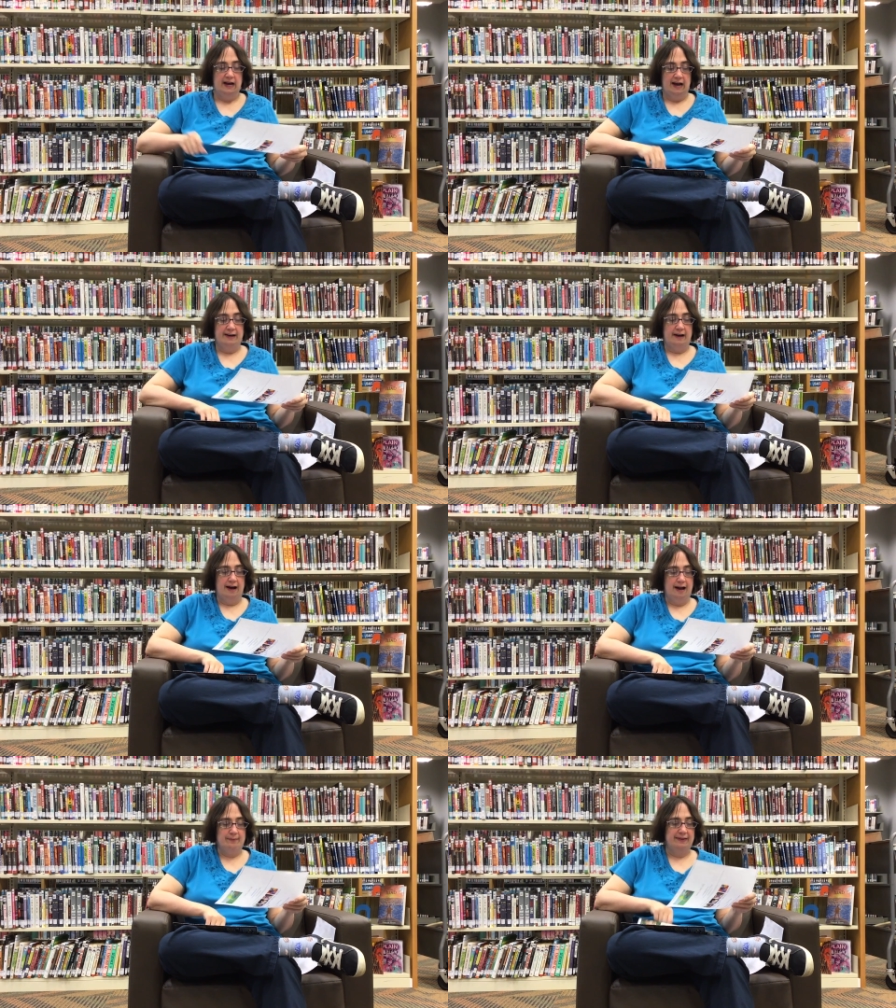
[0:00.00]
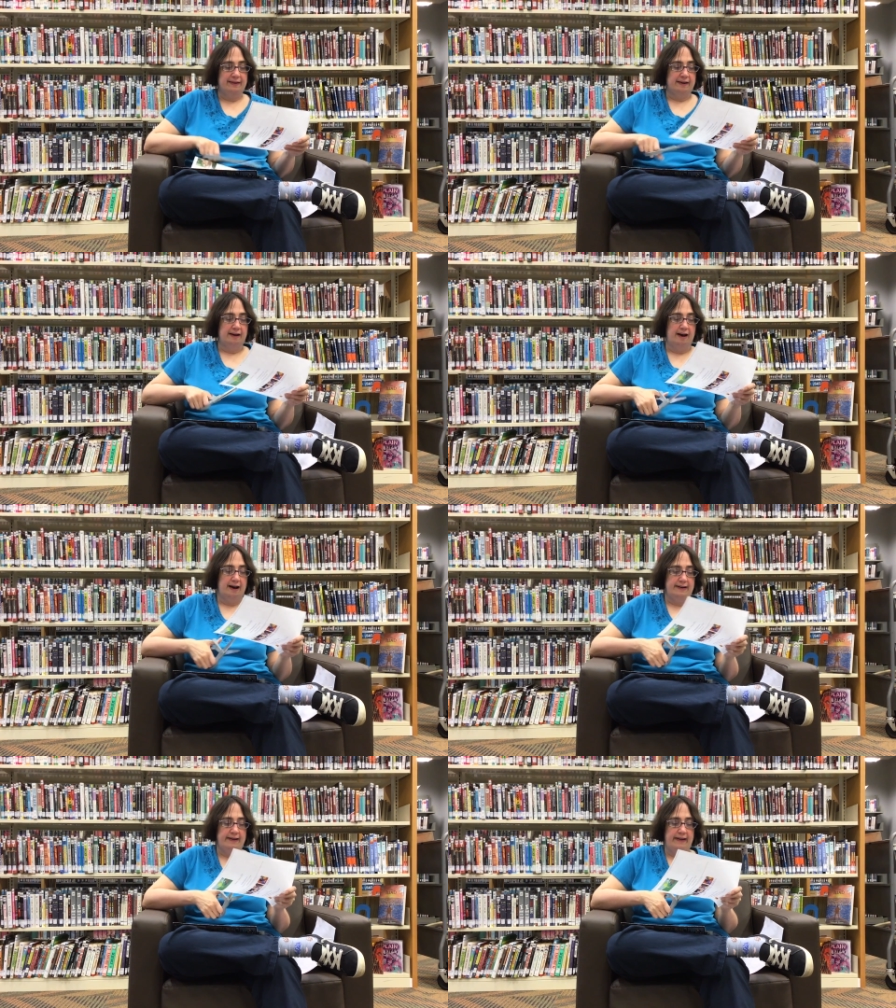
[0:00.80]
And I'm going to
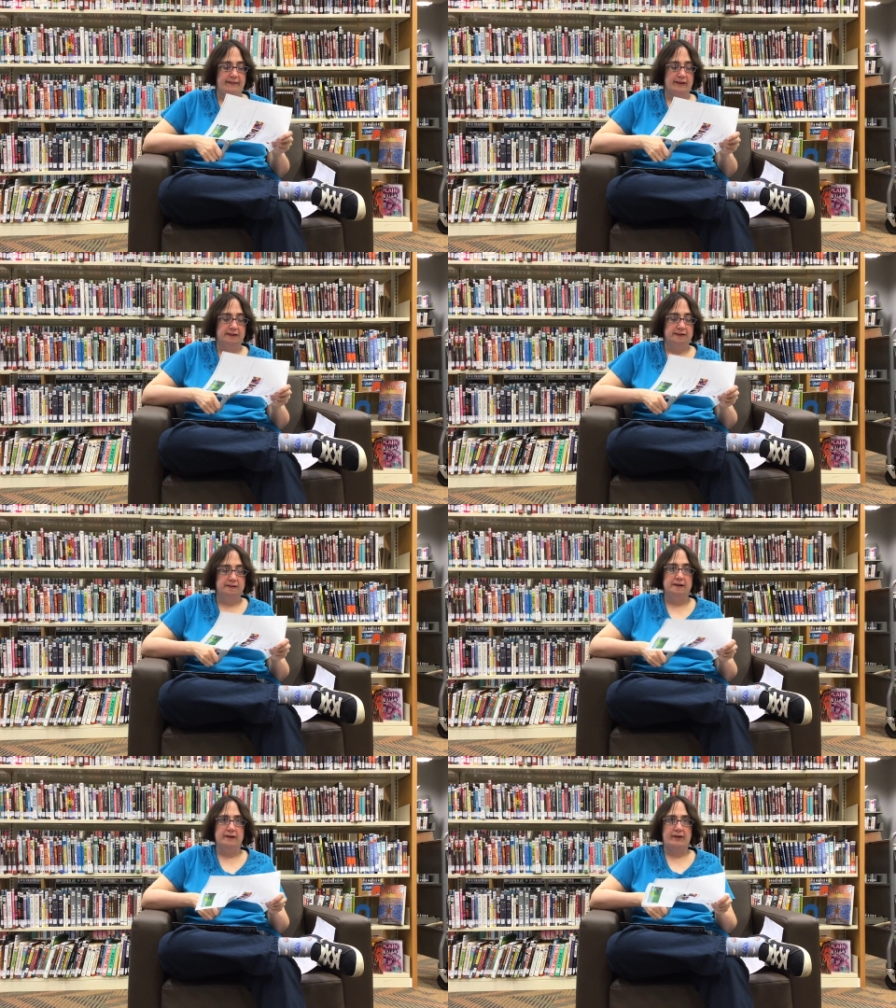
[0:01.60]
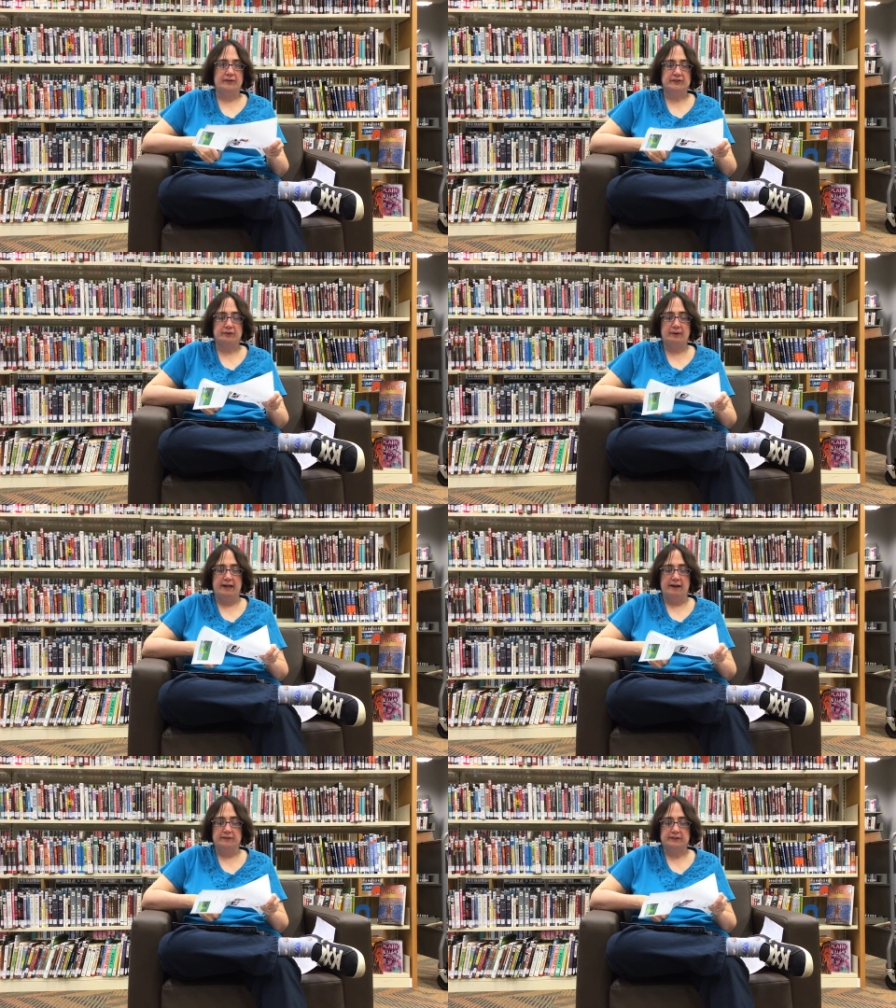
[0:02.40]
cut it into little
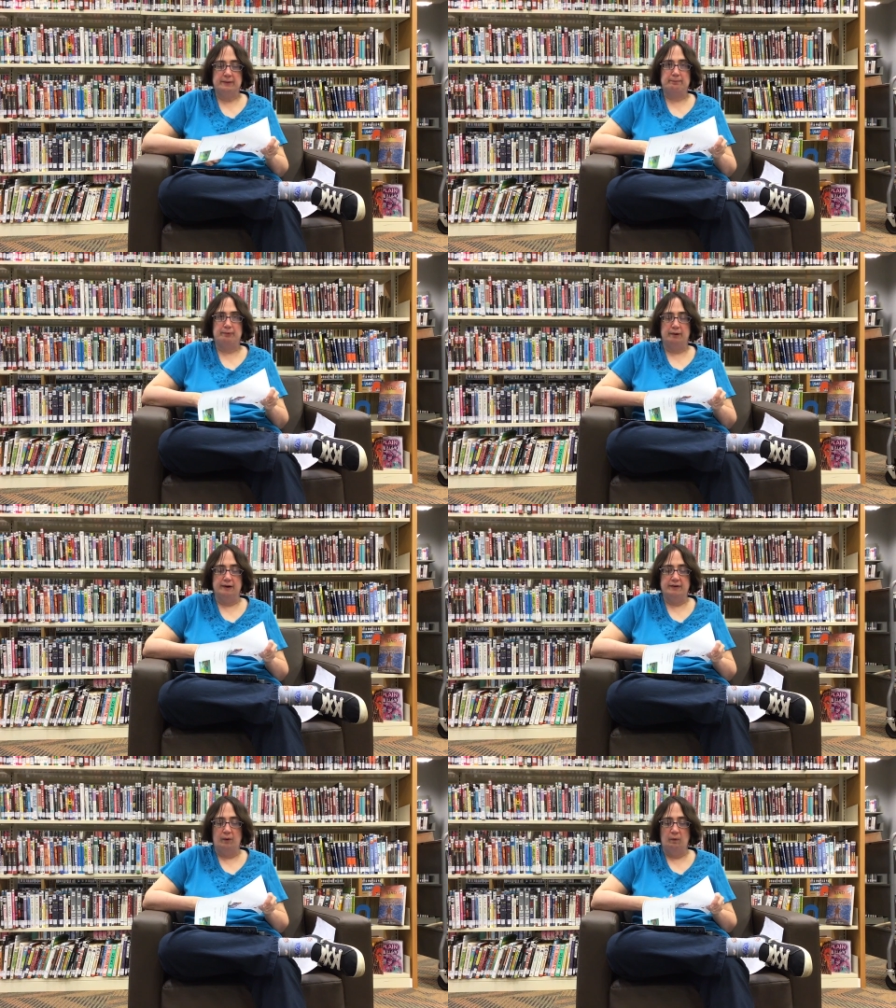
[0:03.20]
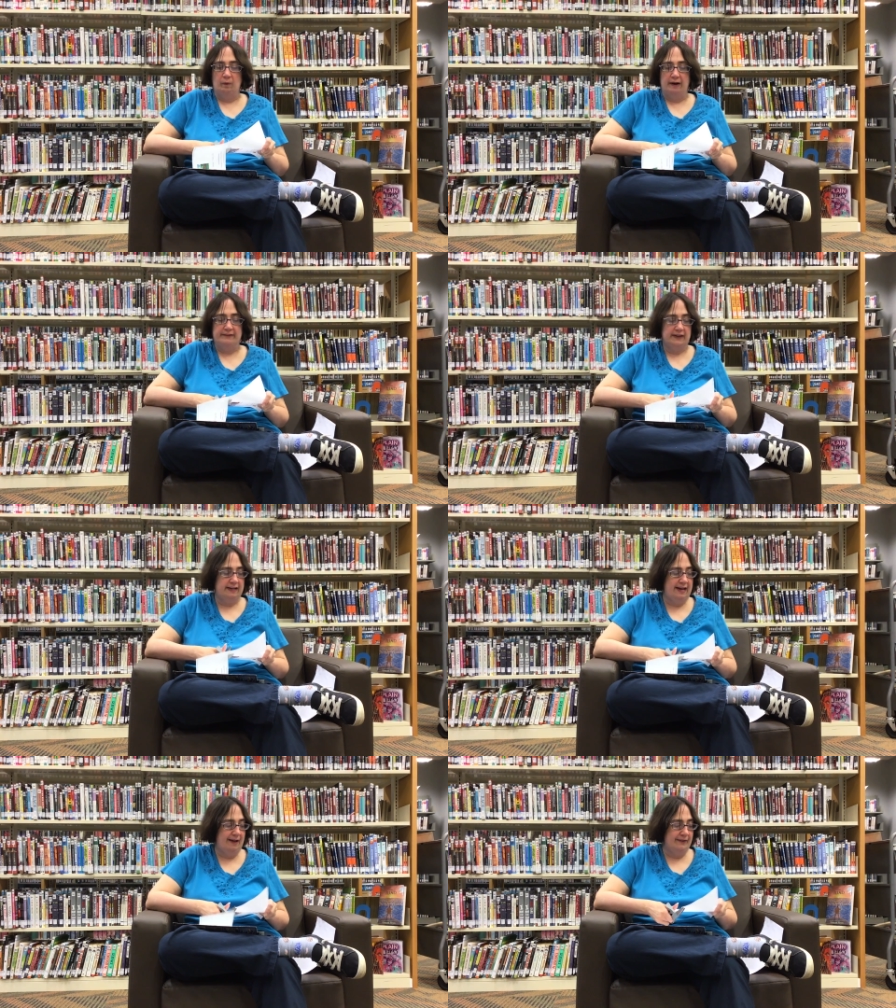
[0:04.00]
squares to put on the
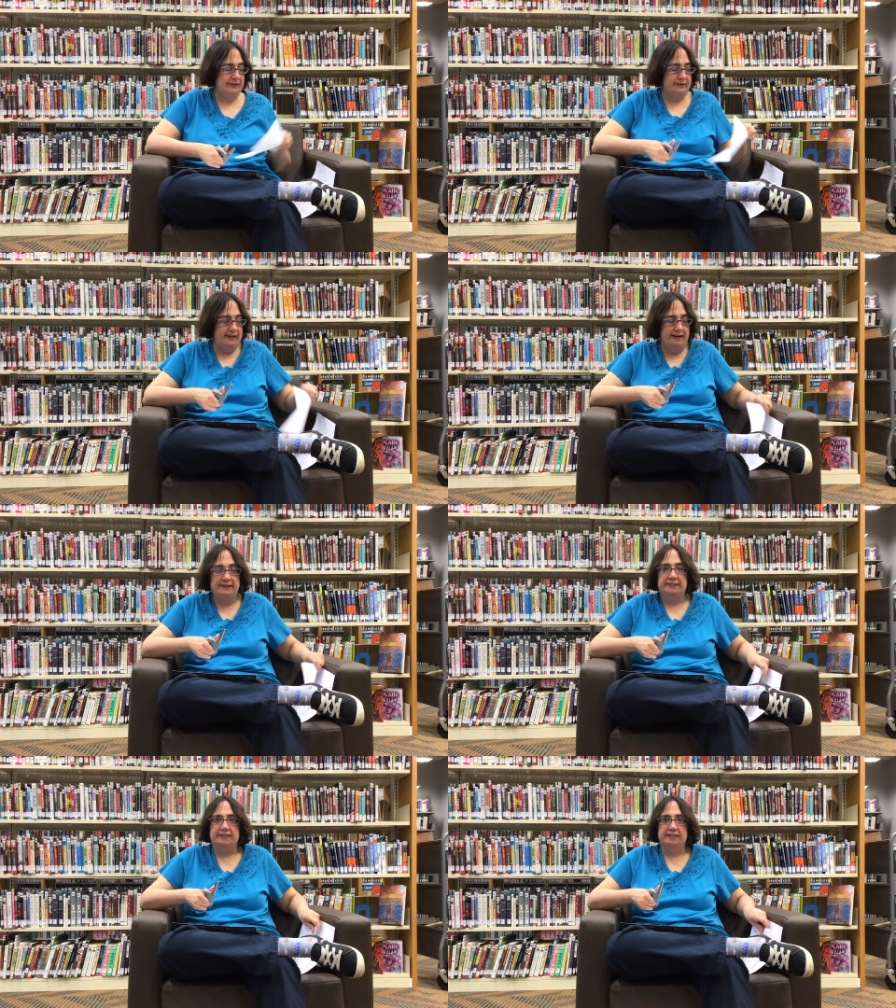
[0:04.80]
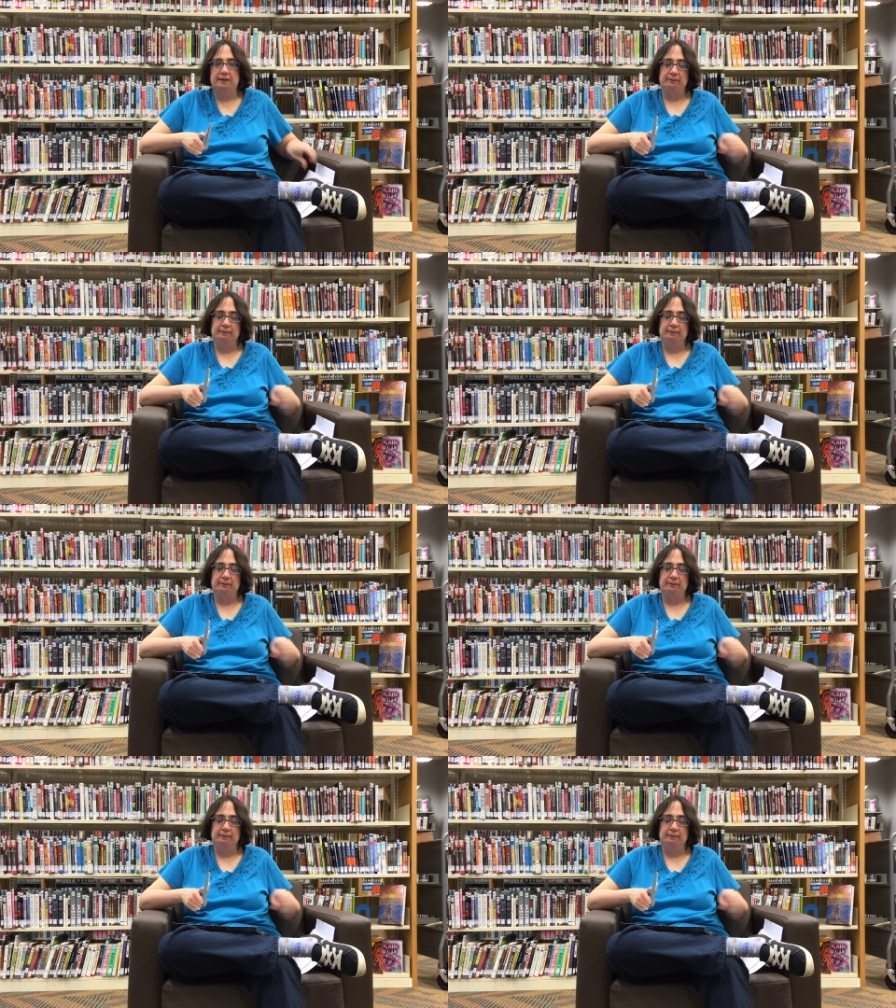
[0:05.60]
calendar dates.